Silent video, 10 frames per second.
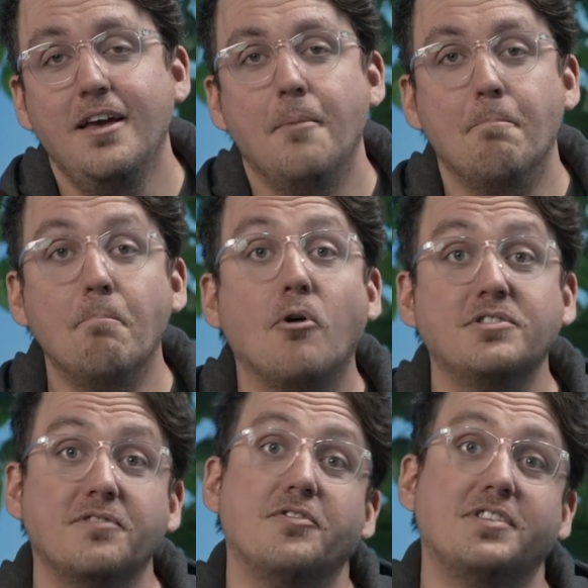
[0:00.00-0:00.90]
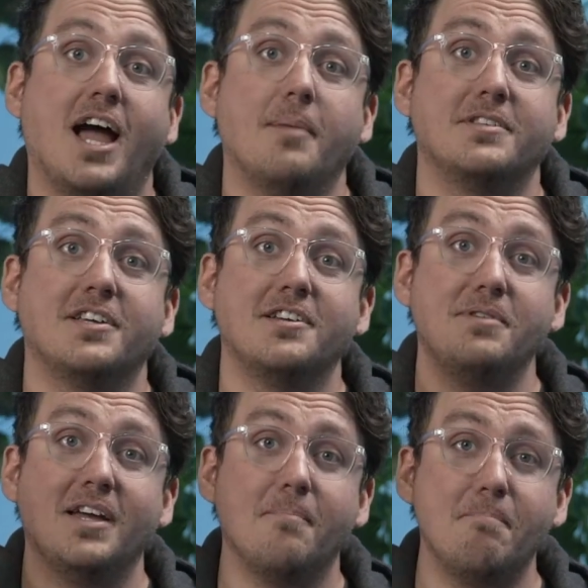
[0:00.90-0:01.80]
most of the time it's going to be
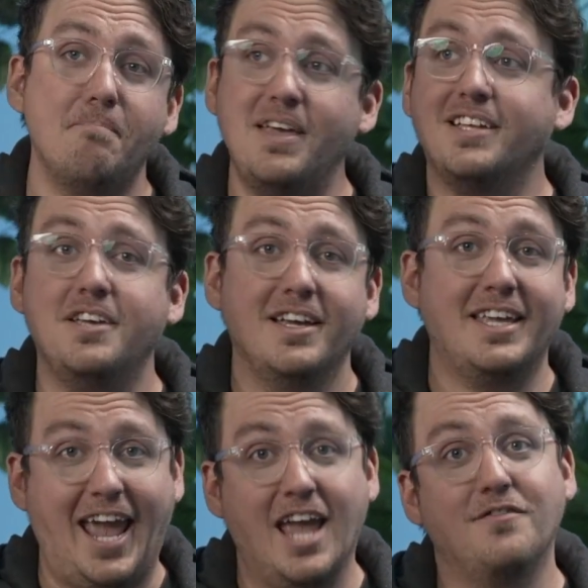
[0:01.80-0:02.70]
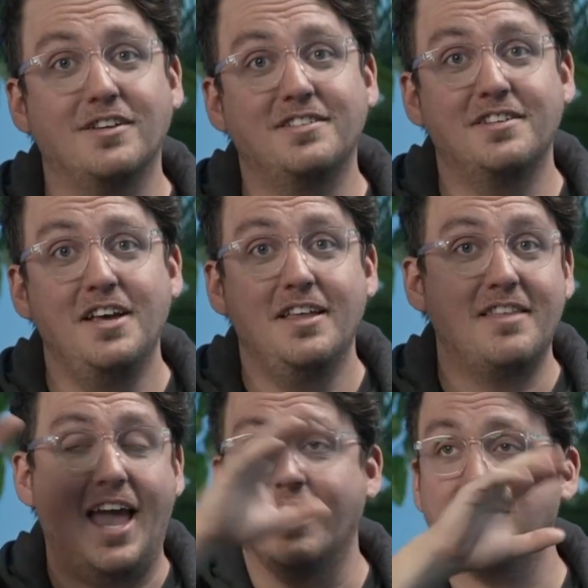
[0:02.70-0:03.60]
a big canvas that
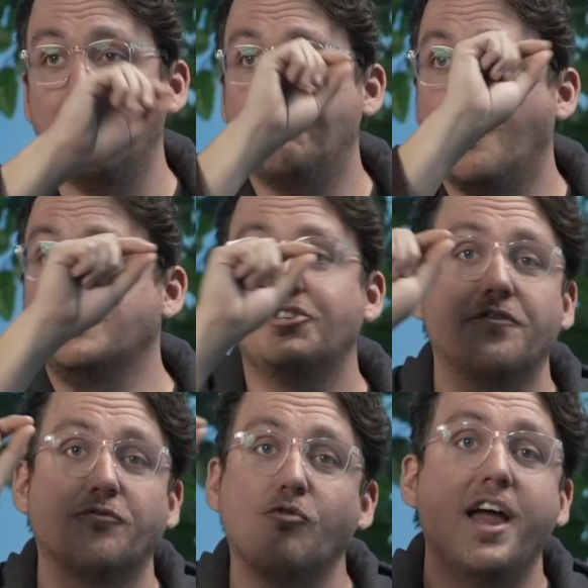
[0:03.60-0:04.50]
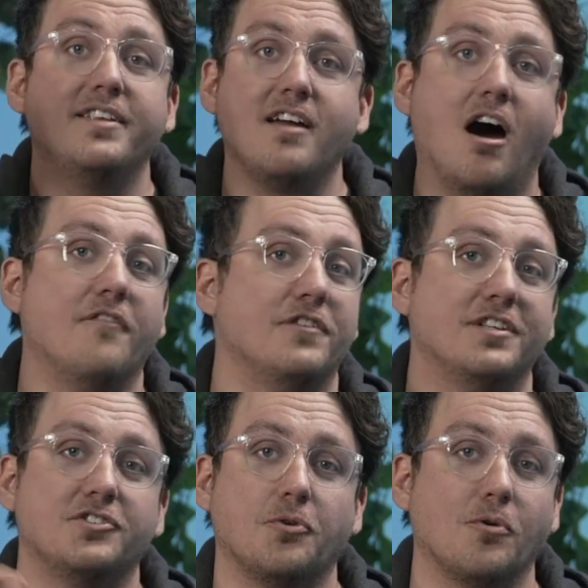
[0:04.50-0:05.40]
has a bunch of red confidence
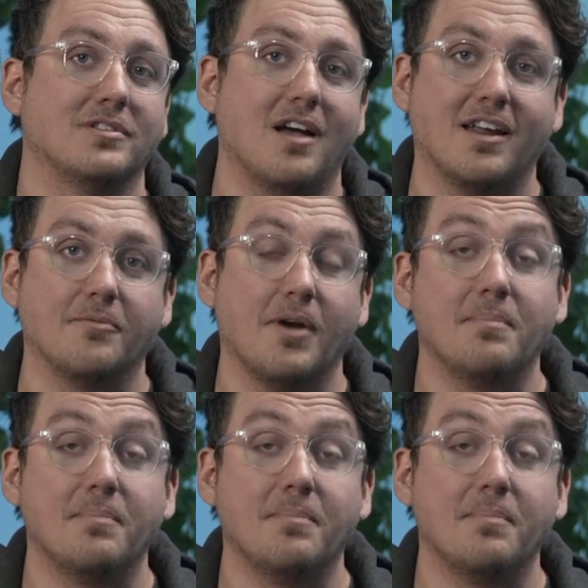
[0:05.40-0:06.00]
scores on it, right?